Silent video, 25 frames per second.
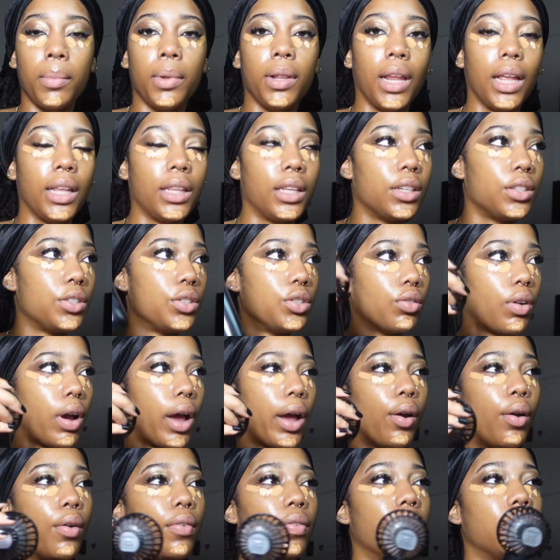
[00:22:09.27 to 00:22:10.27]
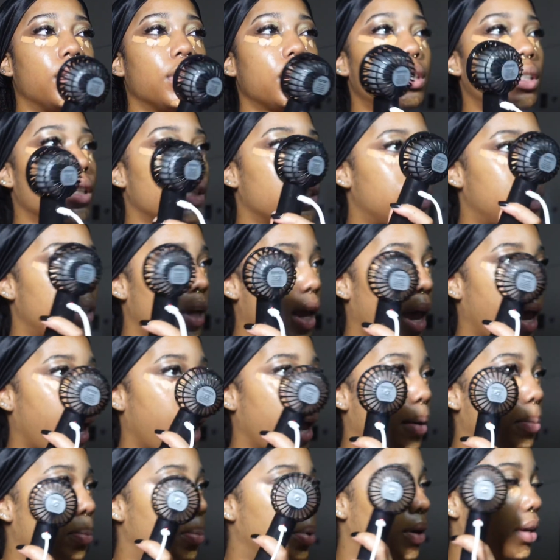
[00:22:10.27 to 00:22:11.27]
Let this dry over just a
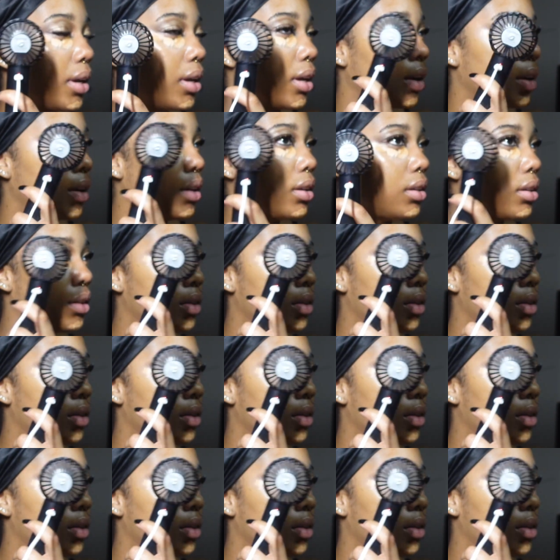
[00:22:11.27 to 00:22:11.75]
tad bit.